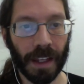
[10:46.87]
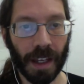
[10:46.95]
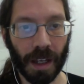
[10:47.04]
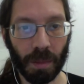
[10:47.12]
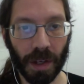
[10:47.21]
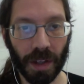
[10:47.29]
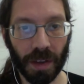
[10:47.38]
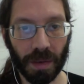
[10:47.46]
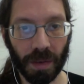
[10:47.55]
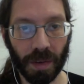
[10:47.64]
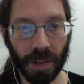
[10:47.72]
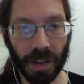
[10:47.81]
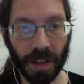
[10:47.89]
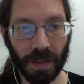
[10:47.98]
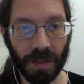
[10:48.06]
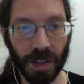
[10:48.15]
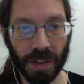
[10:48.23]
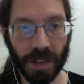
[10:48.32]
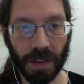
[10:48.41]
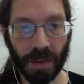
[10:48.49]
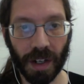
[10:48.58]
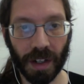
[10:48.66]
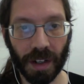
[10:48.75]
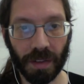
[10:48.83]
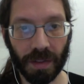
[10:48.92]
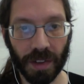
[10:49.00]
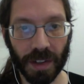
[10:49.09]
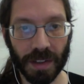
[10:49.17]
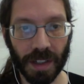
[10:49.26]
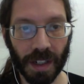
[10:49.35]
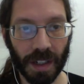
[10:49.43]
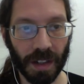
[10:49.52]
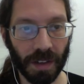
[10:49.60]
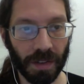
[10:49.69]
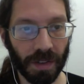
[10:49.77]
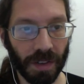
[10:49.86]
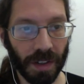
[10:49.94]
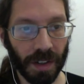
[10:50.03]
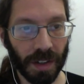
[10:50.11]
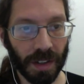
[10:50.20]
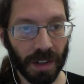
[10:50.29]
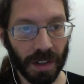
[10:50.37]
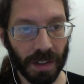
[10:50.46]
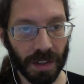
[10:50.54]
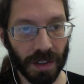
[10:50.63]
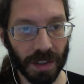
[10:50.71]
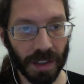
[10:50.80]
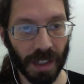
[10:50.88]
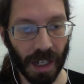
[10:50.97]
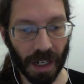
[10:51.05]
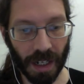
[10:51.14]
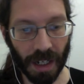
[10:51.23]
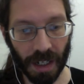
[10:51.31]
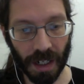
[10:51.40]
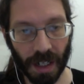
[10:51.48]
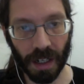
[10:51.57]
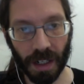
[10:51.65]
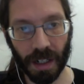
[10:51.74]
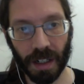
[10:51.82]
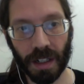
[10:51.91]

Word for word: I might throw a div just around it for the sake of just getting it done.